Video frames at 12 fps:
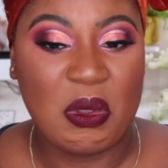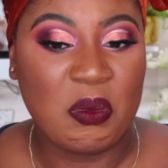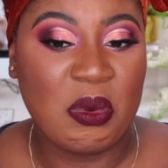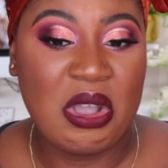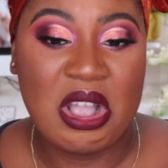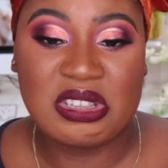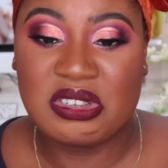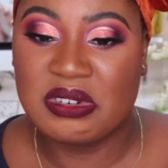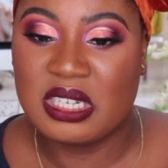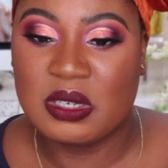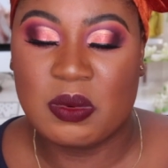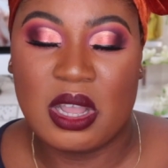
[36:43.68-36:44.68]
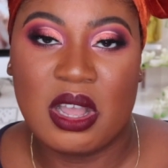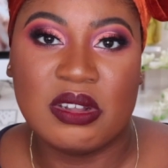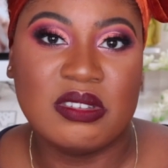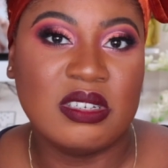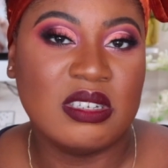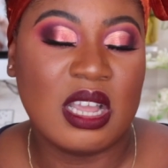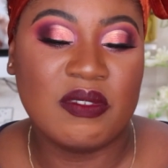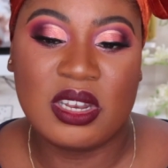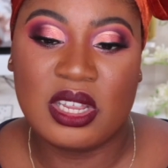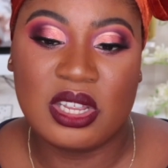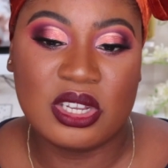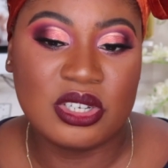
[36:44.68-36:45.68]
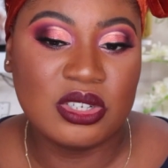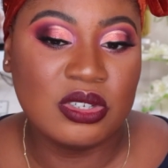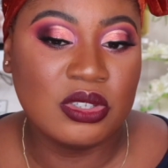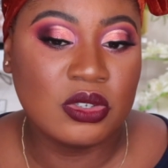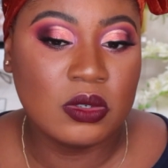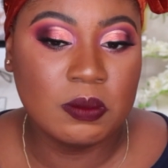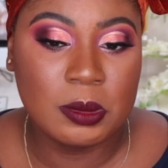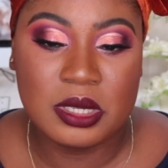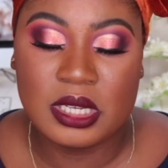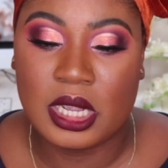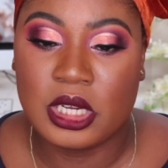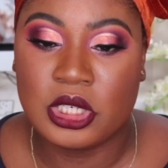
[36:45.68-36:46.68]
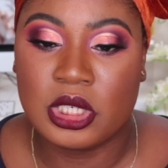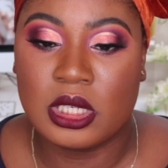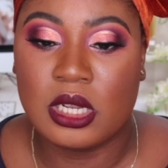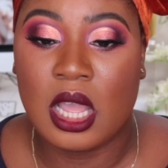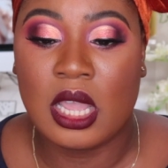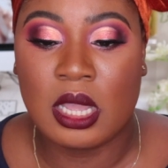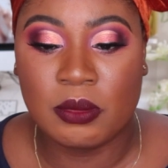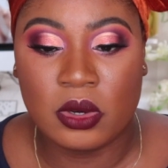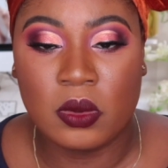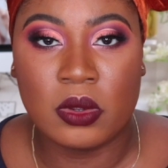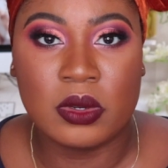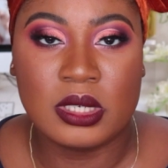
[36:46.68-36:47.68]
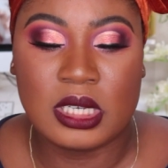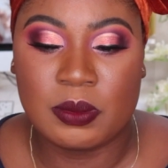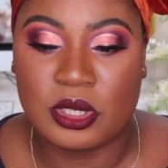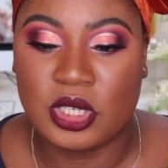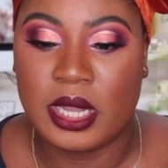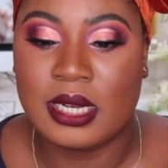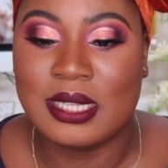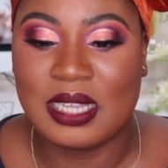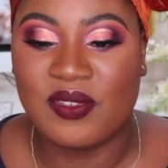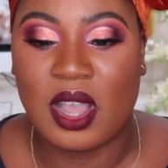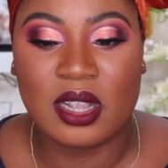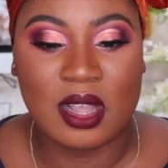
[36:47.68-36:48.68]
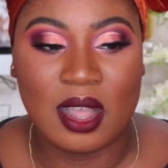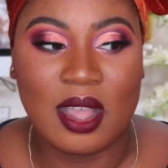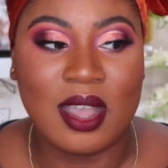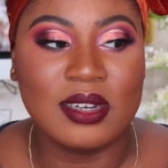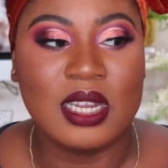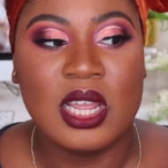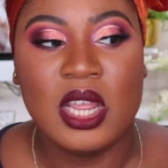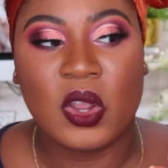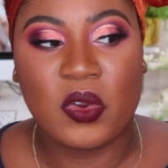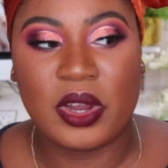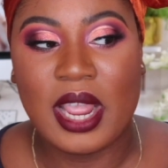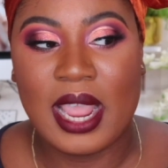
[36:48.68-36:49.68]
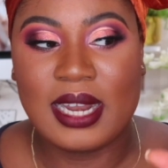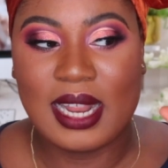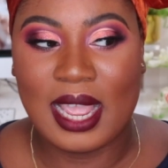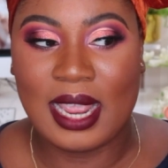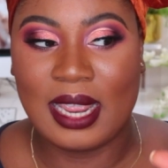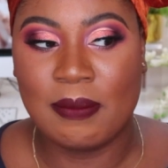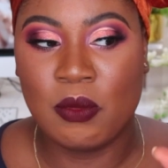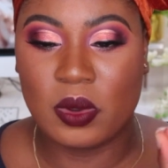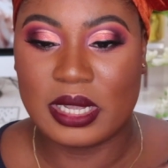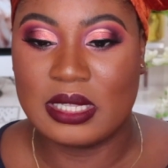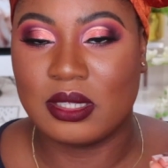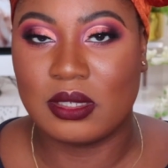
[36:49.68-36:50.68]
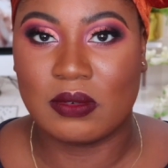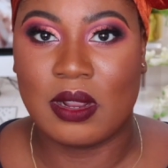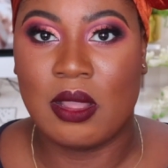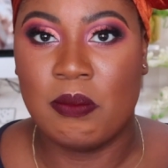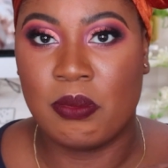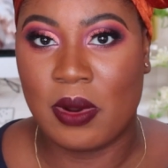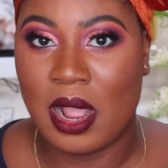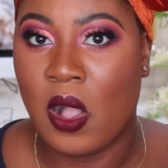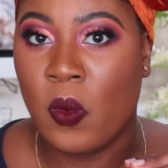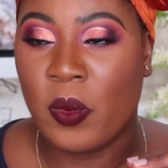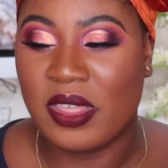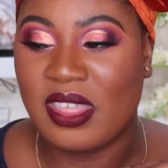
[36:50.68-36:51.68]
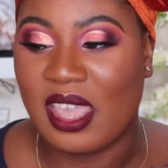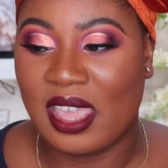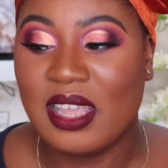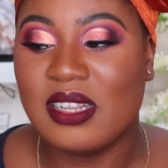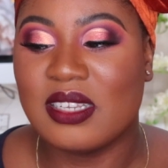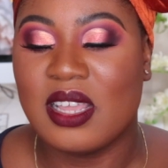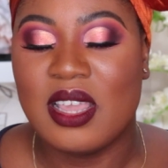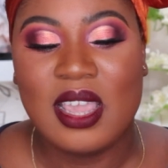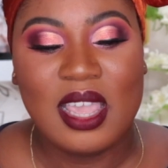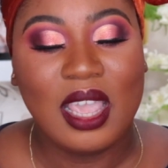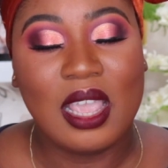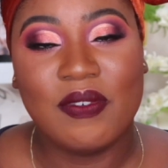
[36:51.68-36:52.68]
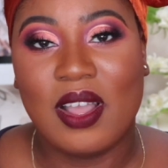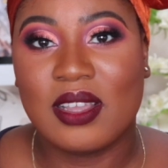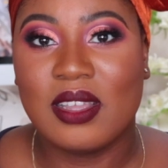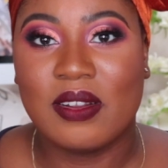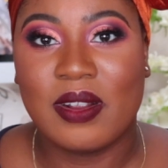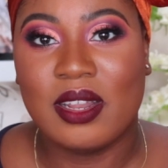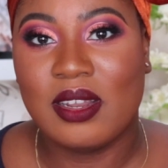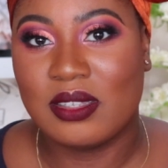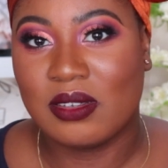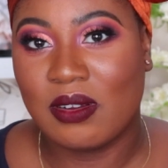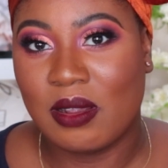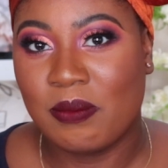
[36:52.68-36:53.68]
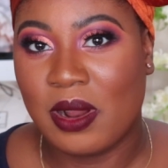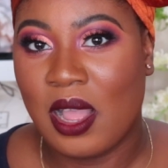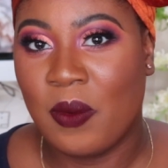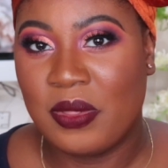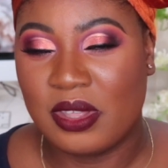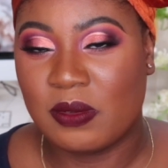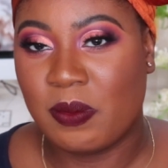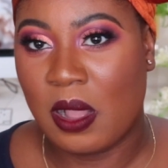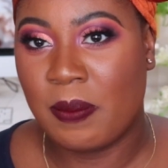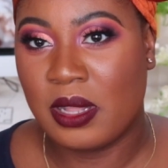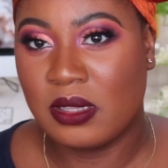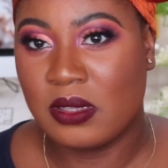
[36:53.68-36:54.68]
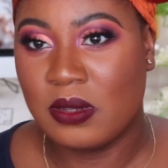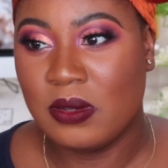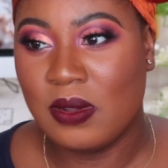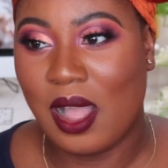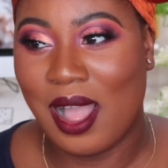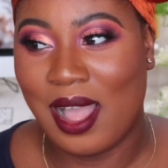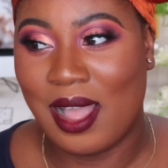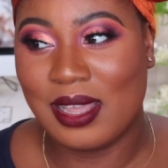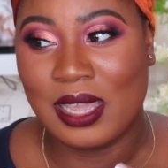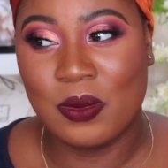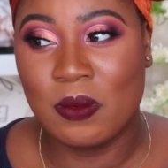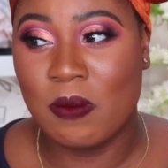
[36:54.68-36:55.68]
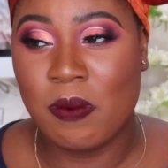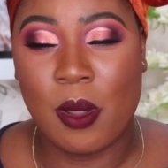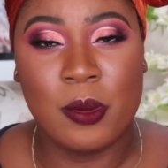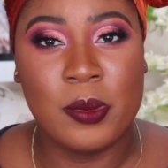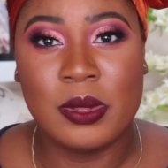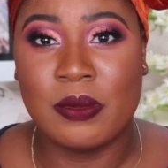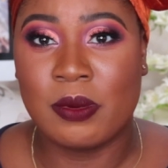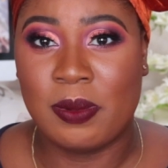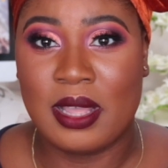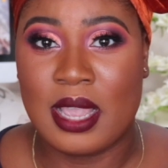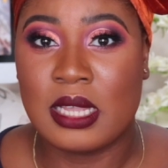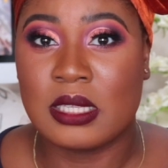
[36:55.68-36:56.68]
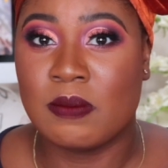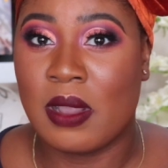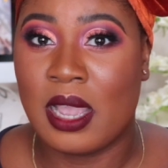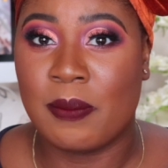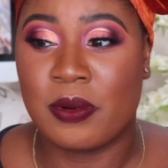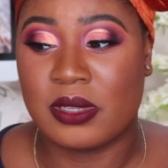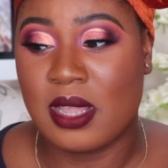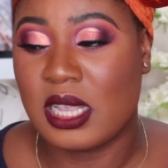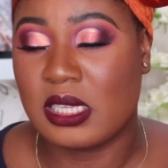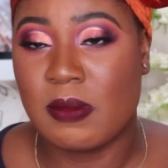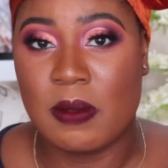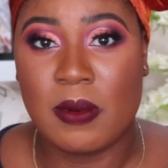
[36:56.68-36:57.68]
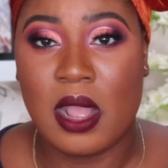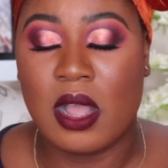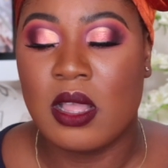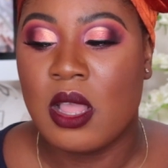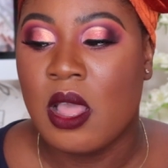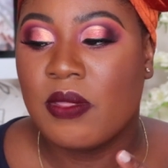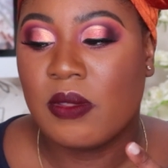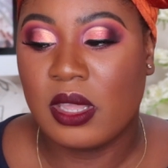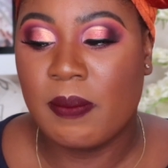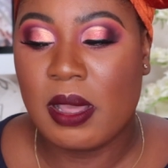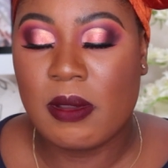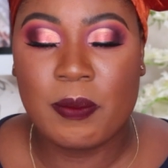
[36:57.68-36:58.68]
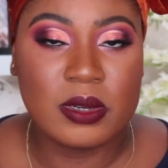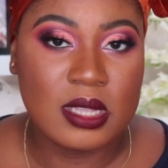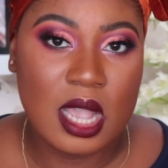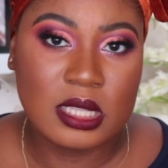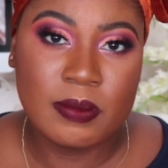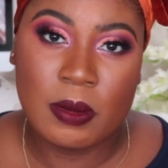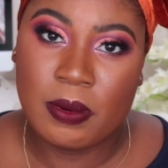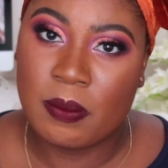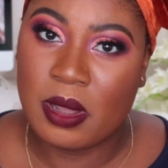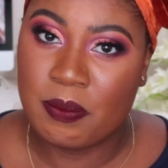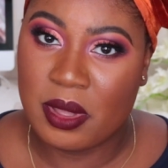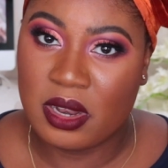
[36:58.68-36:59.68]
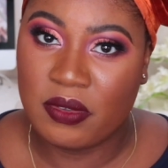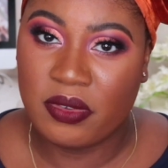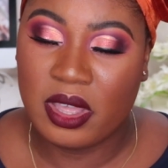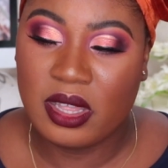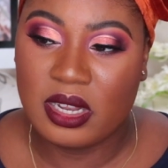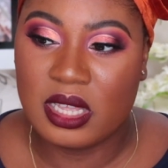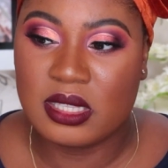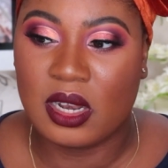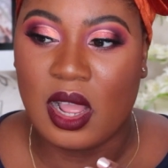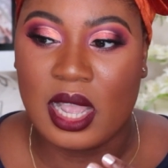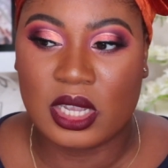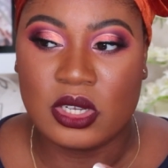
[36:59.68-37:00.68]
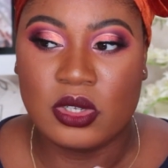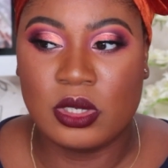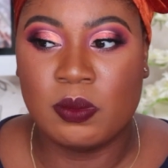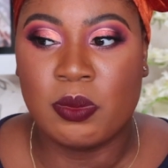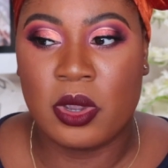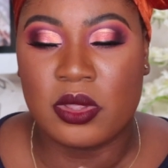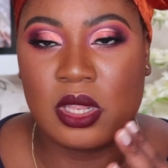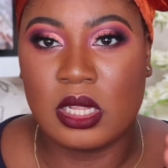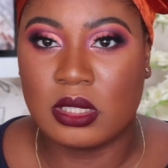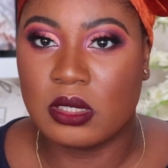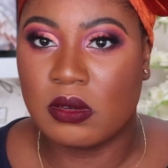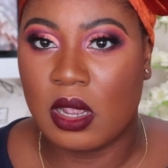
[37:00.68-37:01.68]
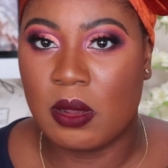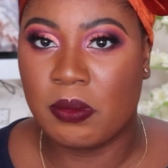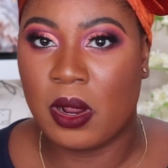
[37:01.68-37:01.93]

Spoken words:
Worked really well, didn't have any issues, good pigmentation. I am going to order a deeper shade and see if I can't create a more Instagram brow with it. If I can create an Instagram brow with this brow pencil, it will probably replace my Precise My Brow. The thing about my Precise My Brow by Benefit is that I can do both an Instagram